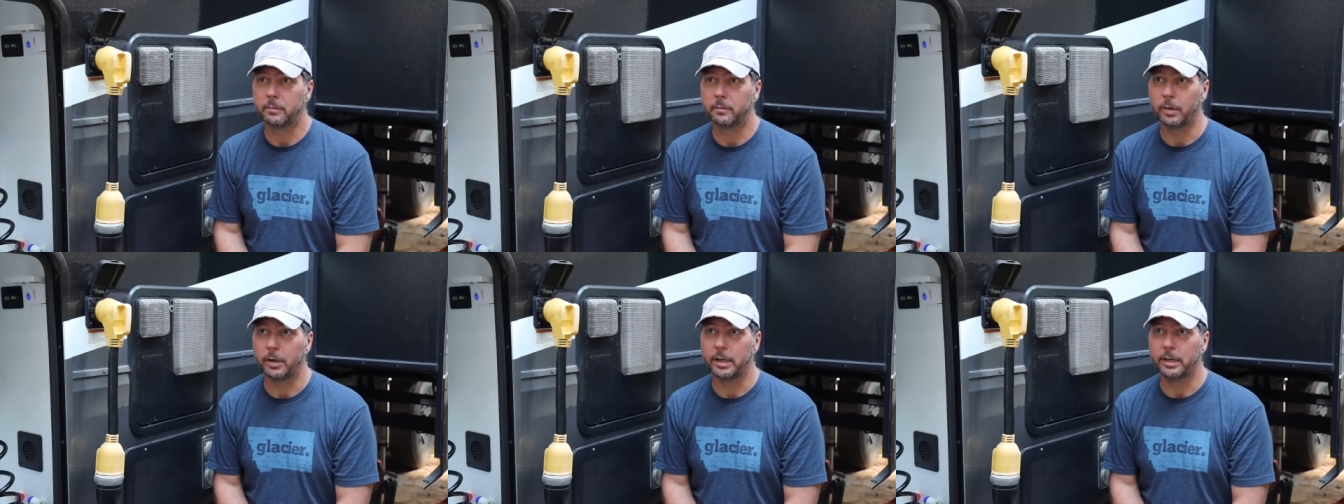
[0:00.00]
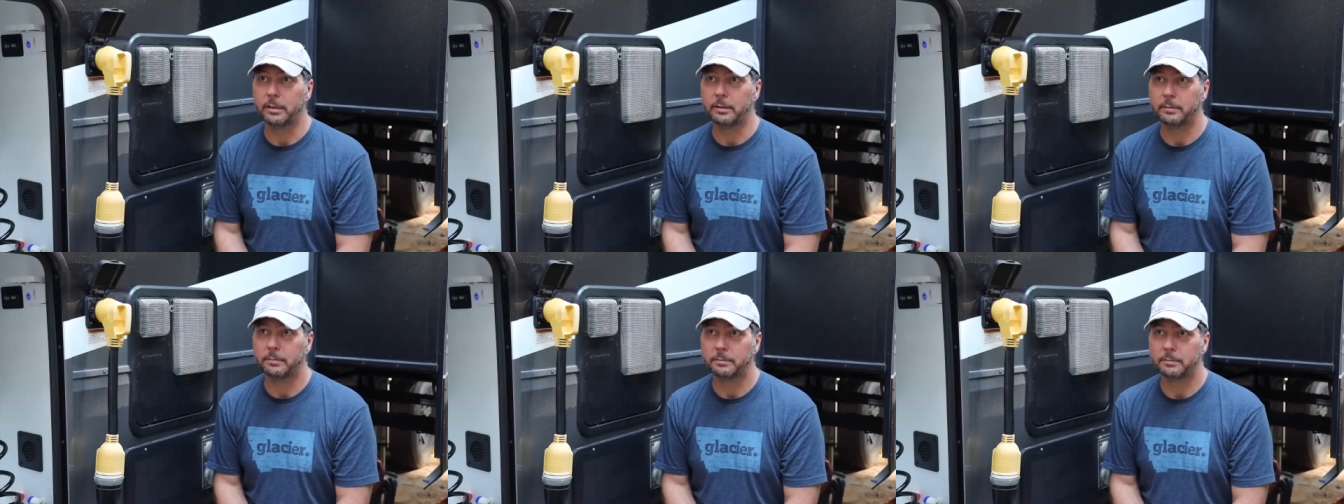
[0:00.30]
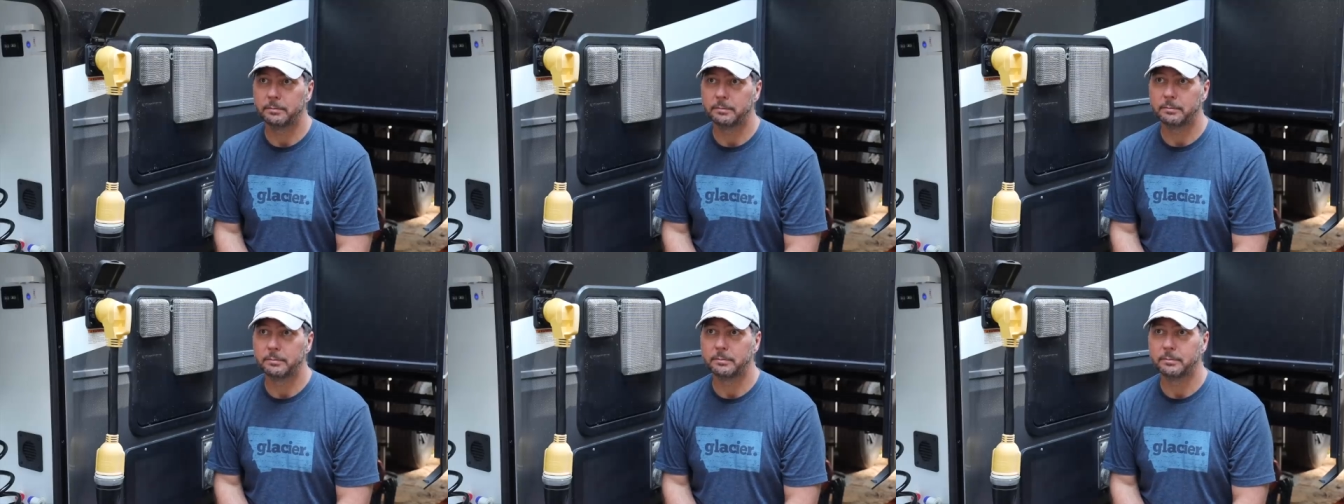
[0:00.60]
Ready? Are
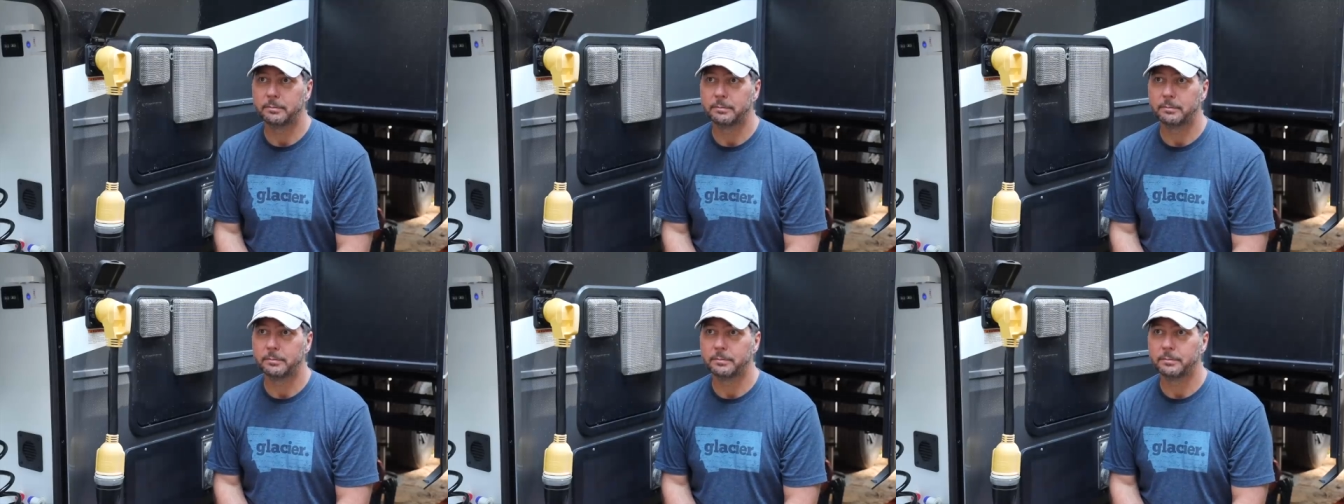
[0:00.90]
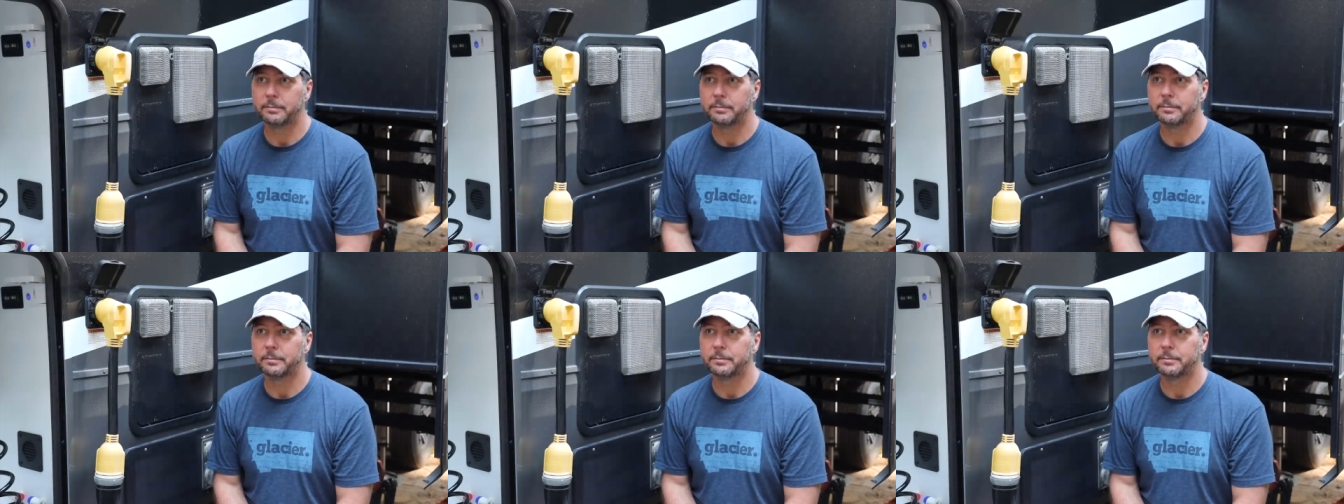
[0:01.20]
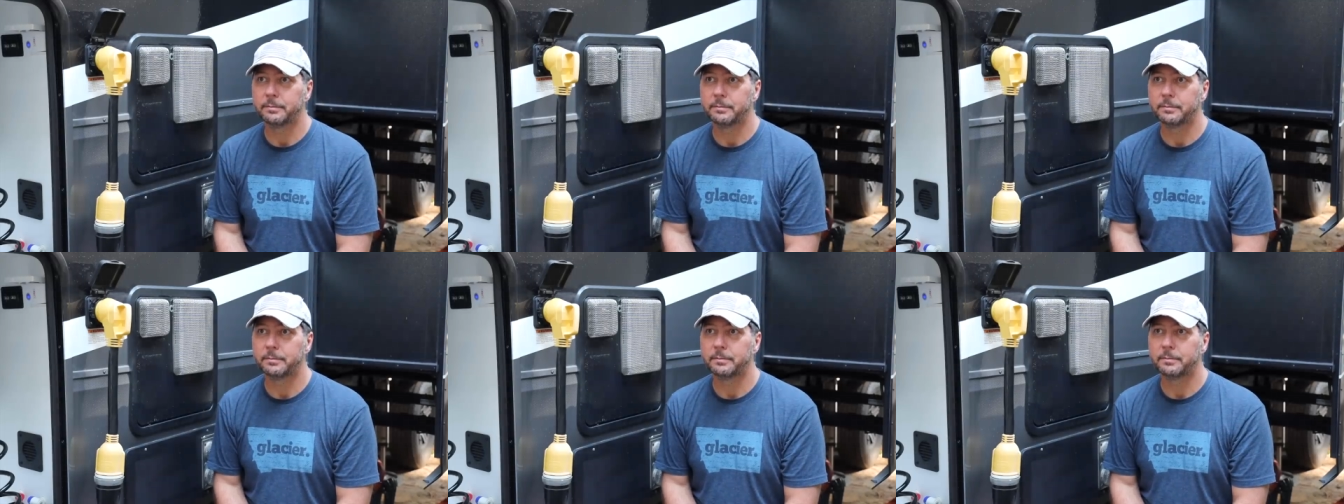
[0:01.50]
you gonna you're gonna
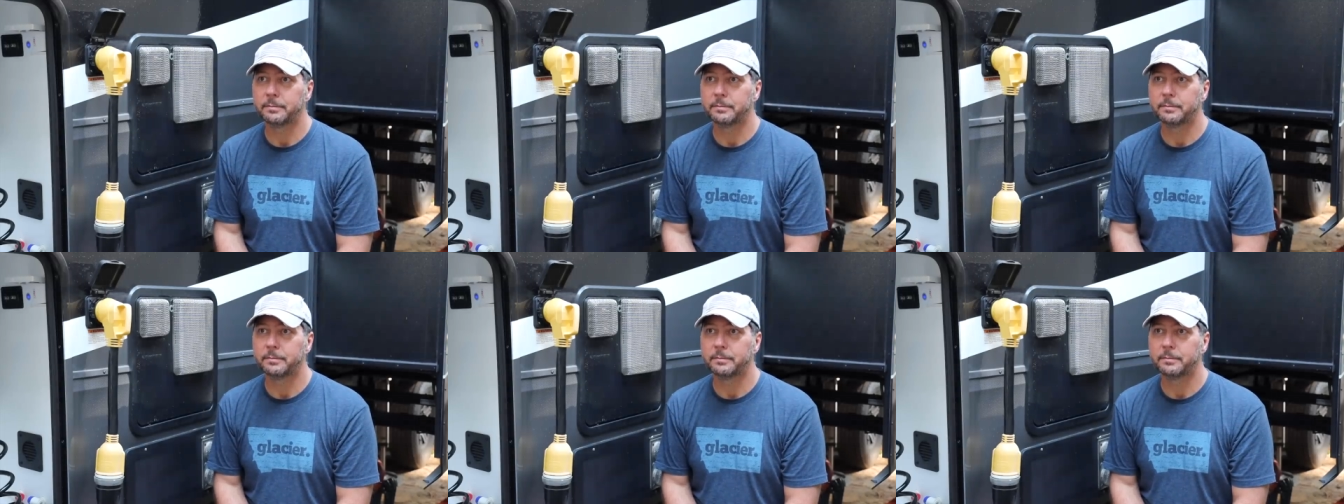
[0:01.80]
put